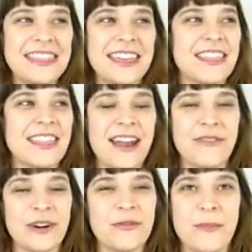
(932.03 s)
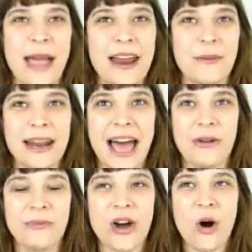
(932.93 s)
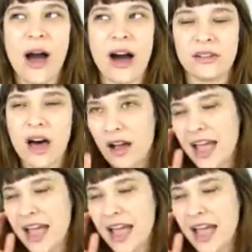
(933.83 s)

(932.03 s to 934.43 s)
think that I've heard from Adam and I don't know how long.